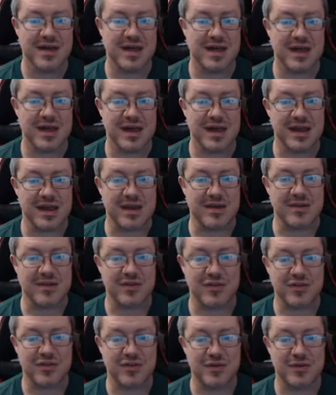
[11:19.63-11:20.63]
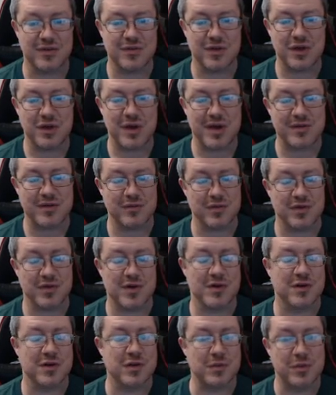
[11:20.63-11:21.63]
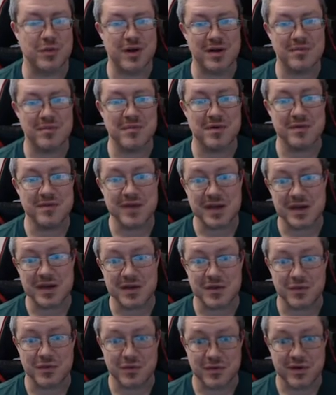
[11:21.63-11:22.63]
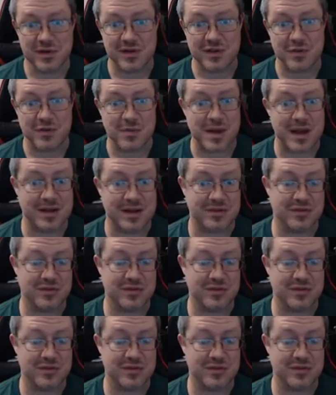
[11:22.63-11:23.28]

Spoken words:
And you have to return to the problem of getting your friends back